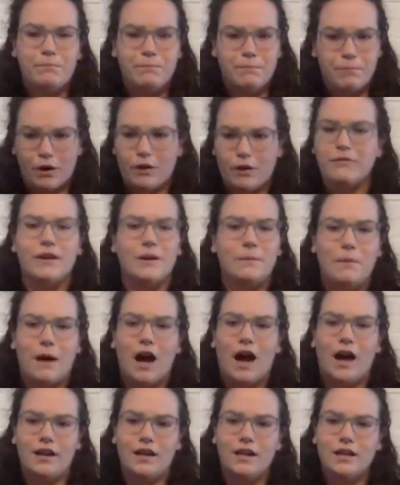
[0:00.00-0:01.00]
perfect
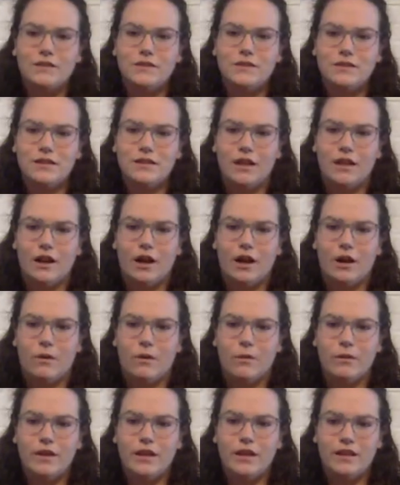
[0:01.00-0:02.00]
bodies, you
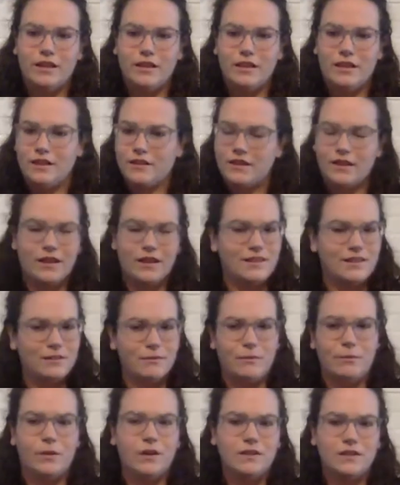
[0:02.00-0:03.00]
know. It's
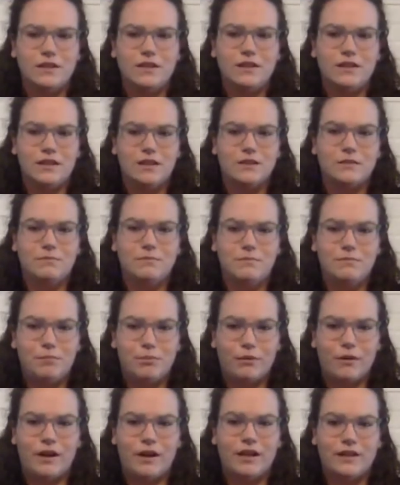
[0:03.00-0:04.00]
wasn't this
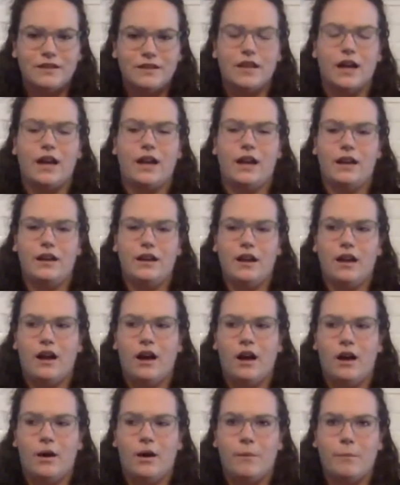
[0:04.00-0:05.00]
pretty sight.
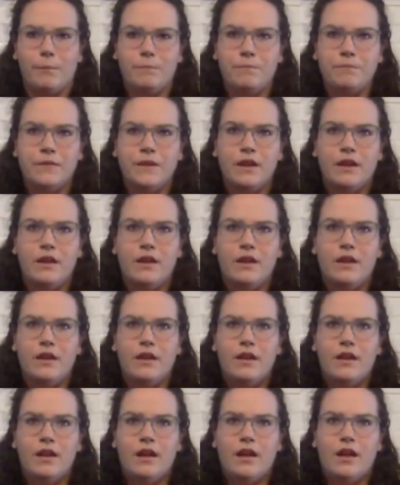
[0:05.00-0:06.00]
A
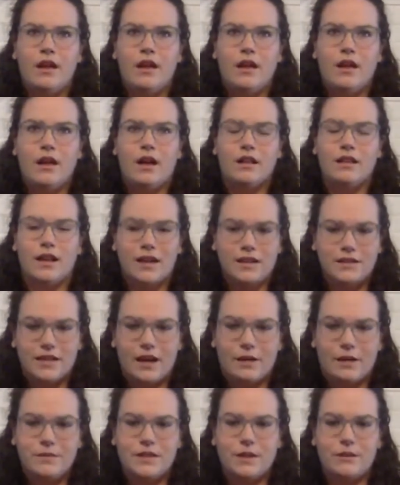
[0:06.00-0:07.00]
lot of
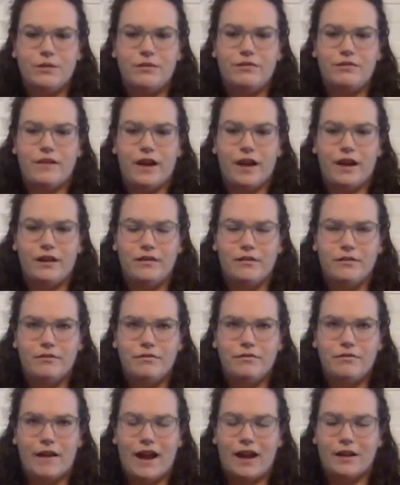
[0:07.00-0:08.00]
times they would find
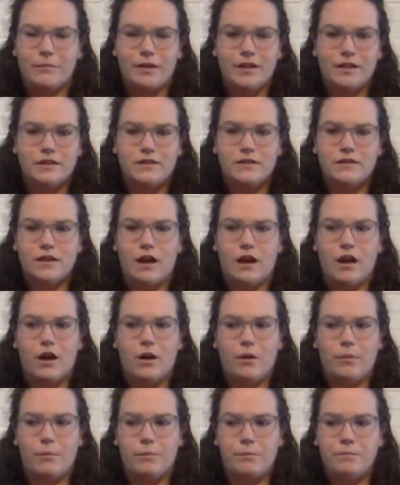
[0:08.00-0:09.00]
fragments.
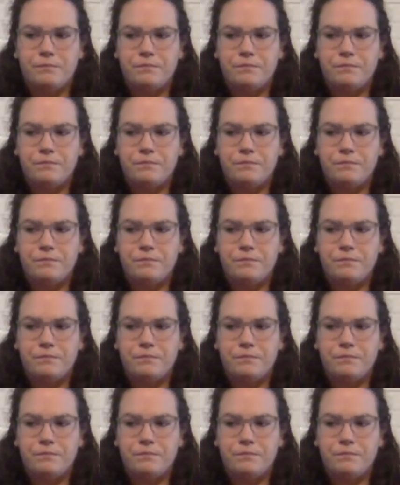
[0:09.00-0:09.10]
I